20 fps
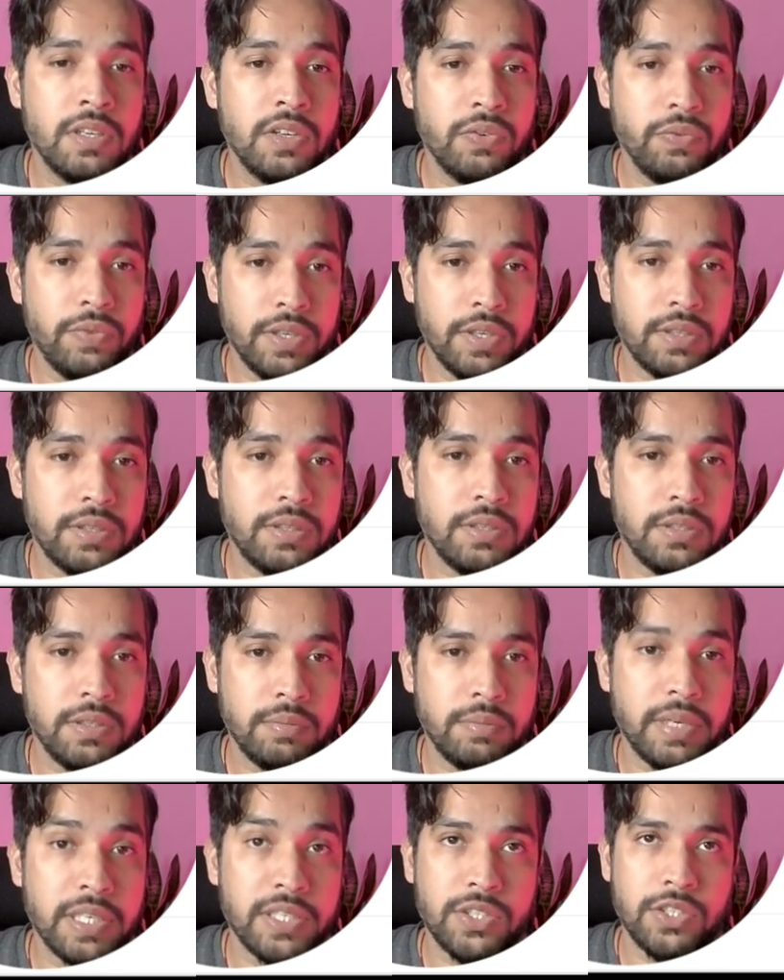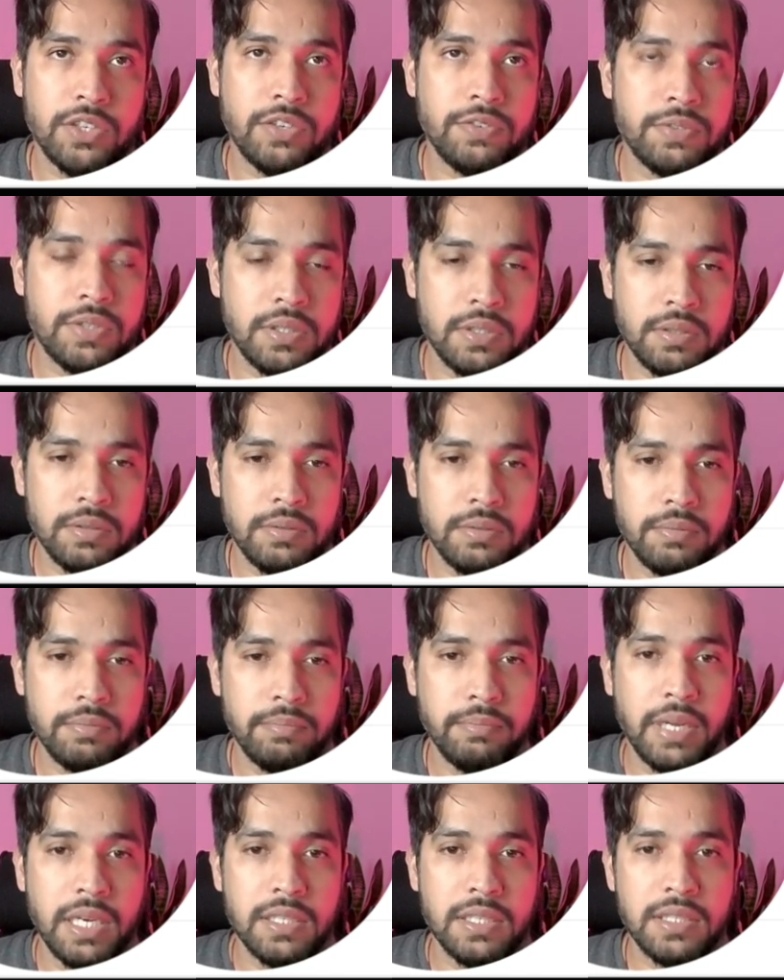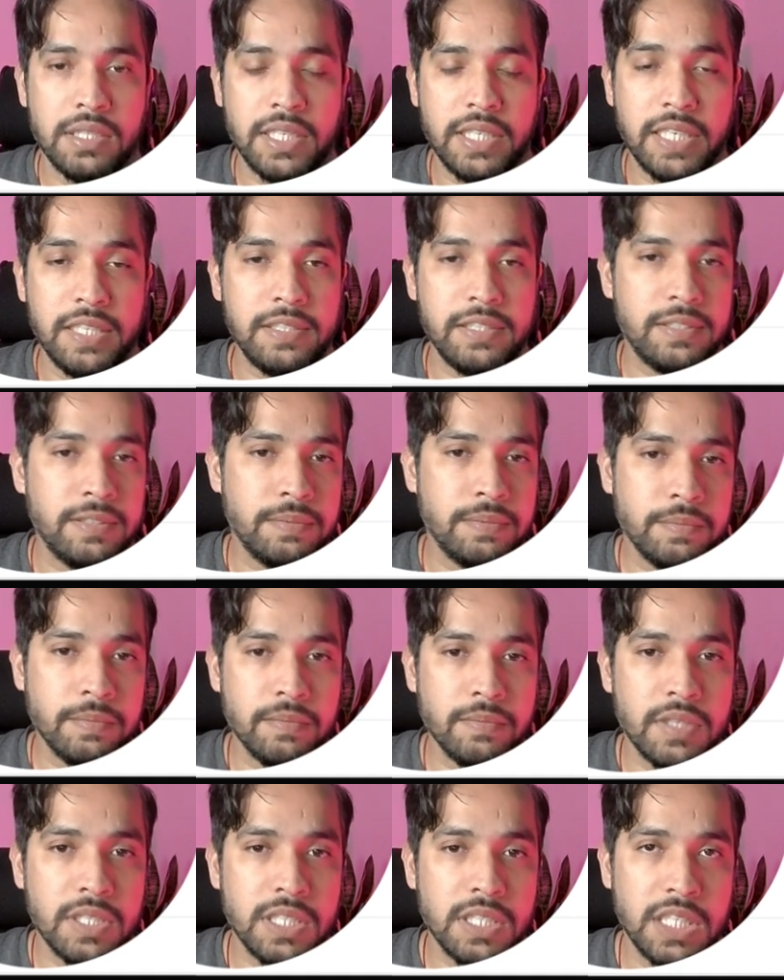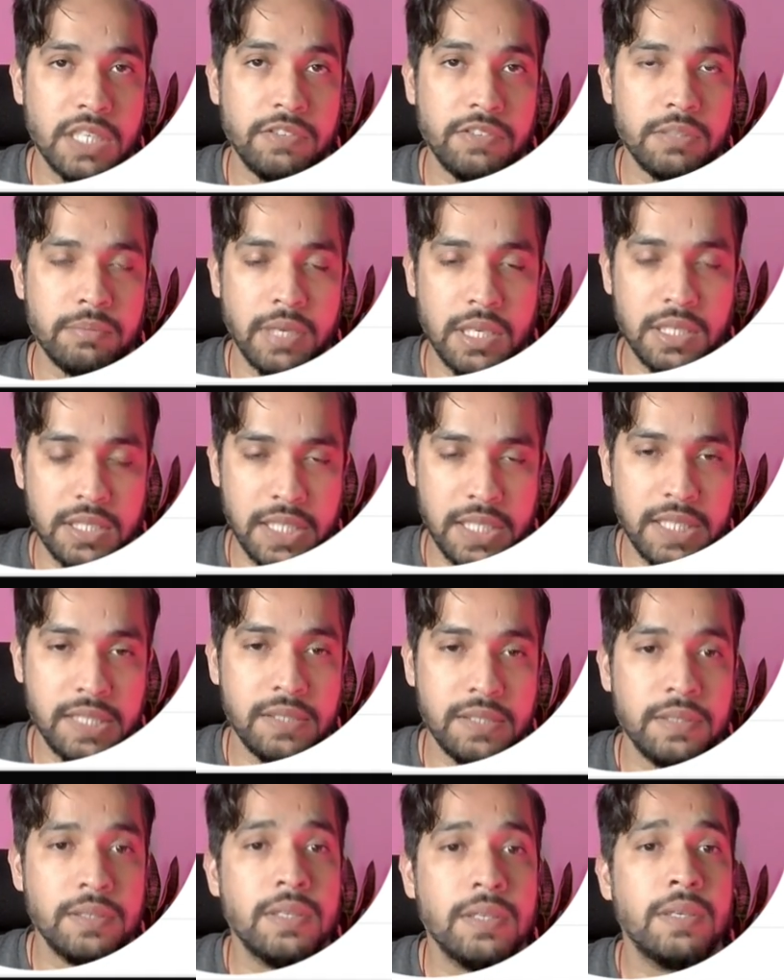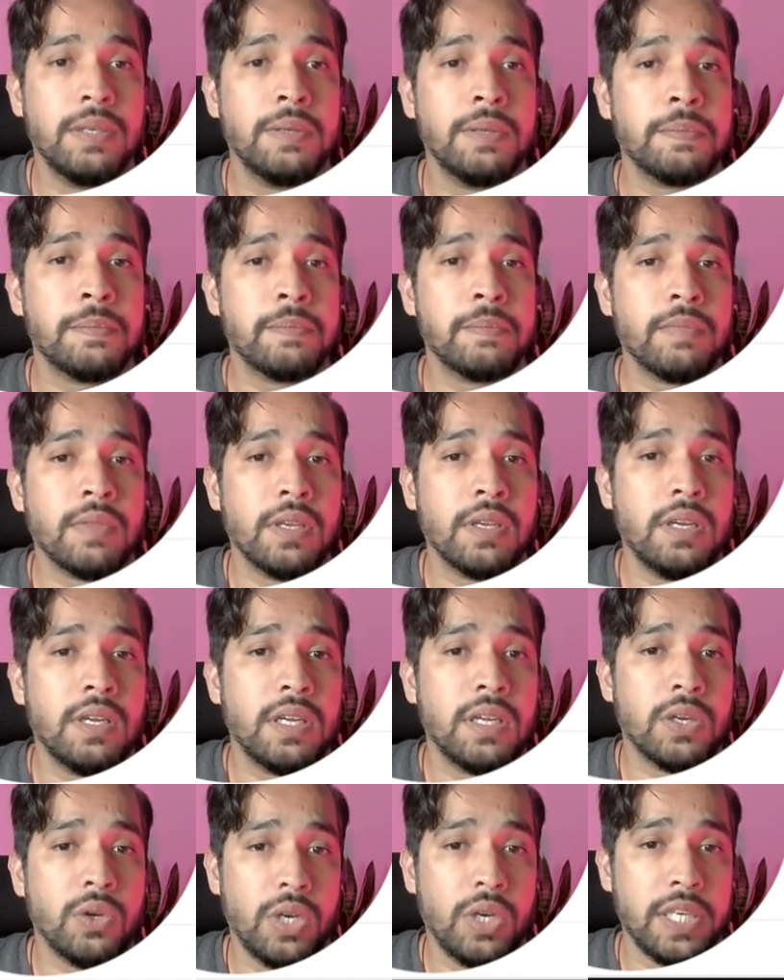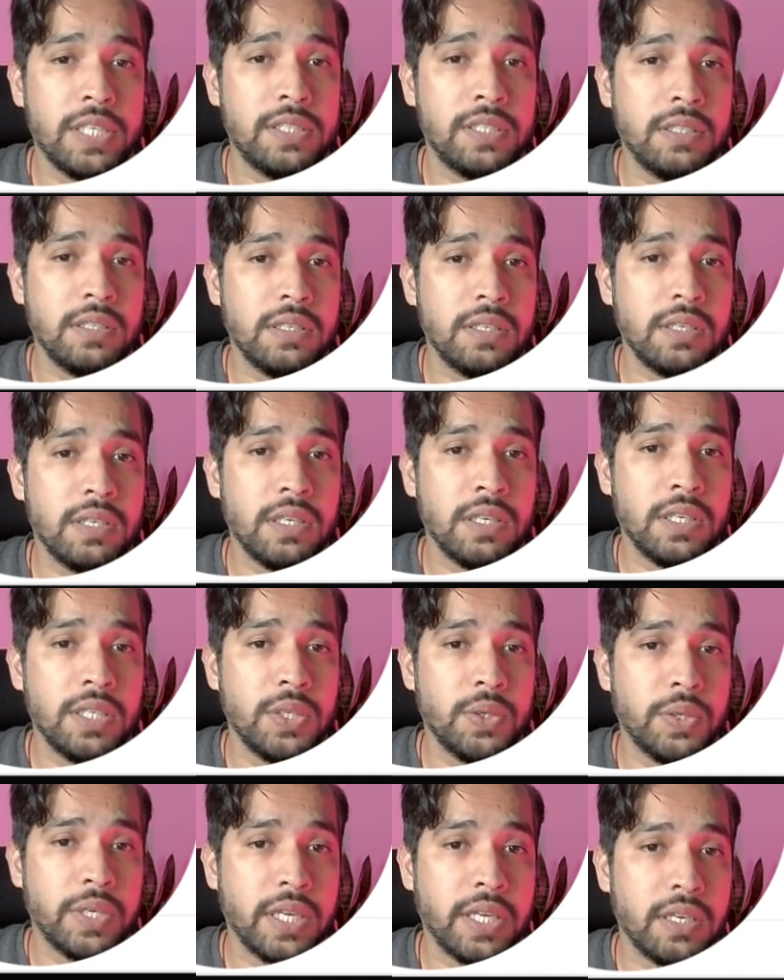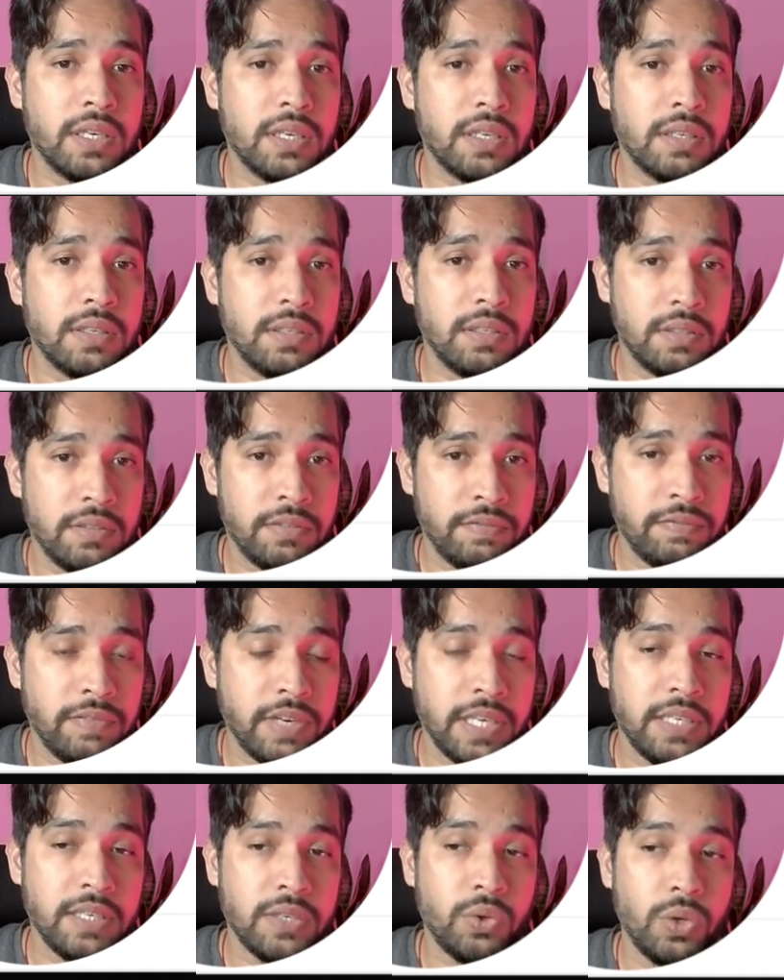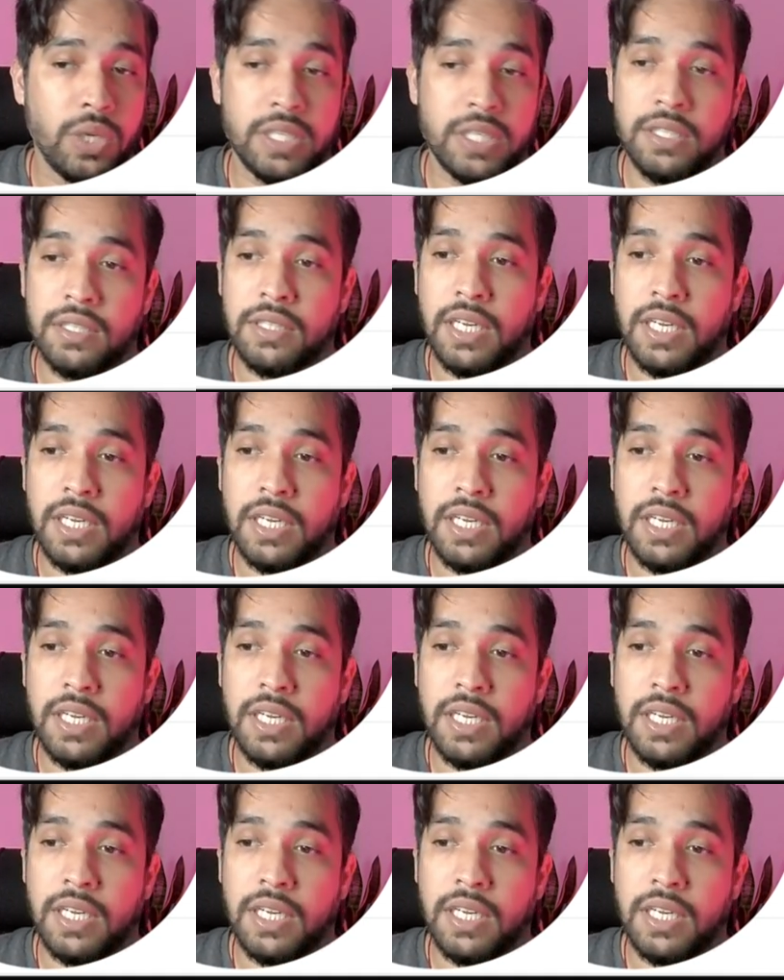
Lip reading: with Microsoft managed keys, service managed keys. collation, you can find a collation